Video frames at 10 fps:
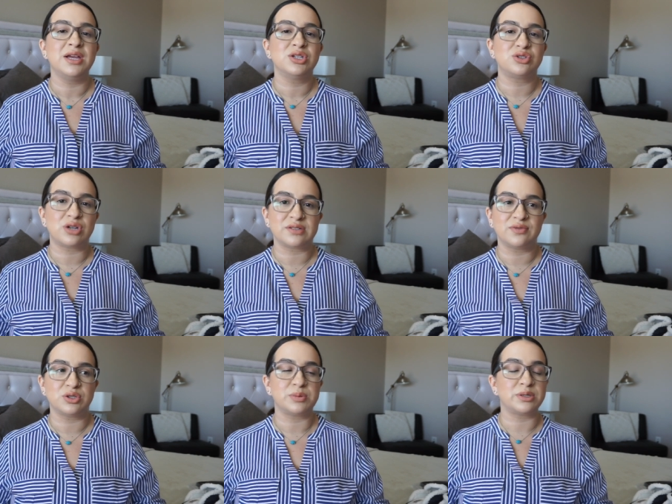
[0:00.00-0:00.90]

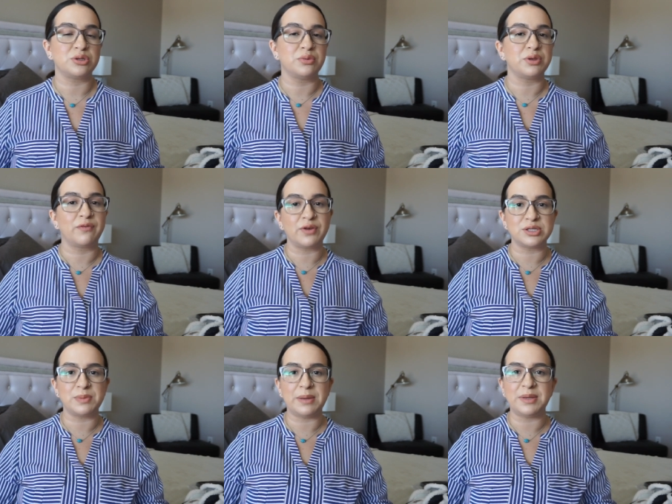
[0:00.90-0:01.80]
stressful, especially with the
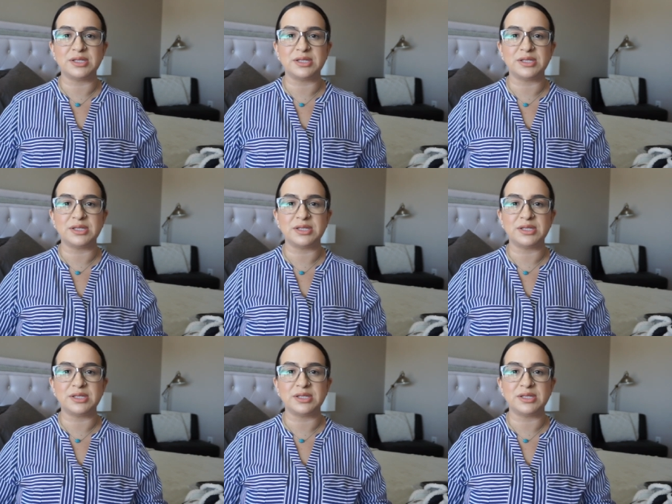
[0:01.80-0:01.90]
first baby.